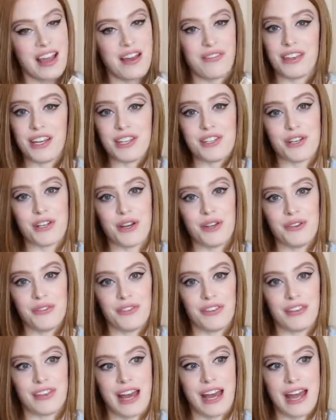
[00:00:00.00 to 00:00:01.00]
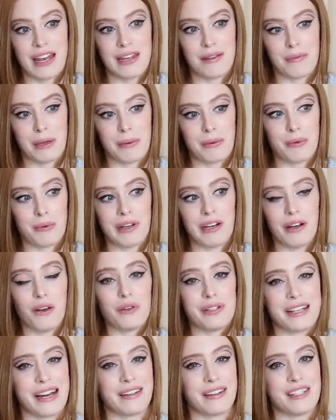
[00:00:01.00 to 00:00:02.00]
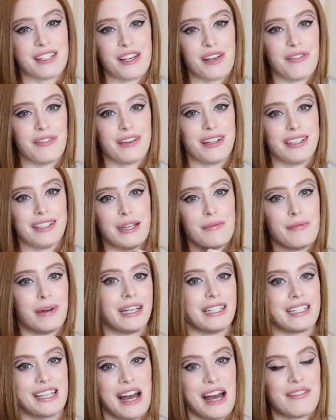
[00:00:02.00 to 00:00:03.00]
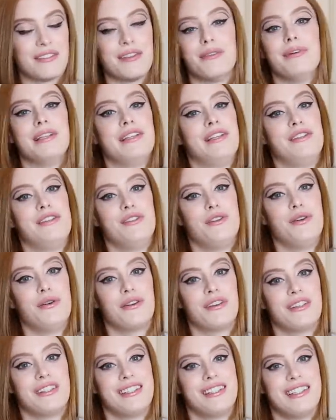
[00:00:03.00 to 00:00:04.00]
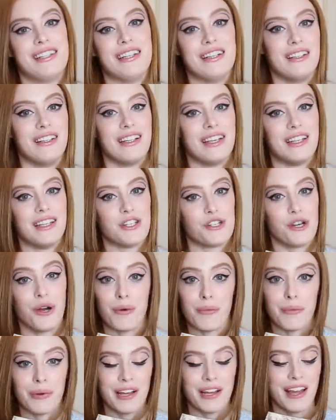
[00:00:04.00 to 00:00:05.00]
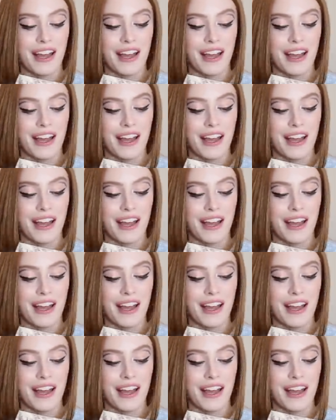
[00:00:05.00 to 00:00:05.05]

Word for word: If they don't, then maybe when lockdown is over, they might have them in stock still in a shop.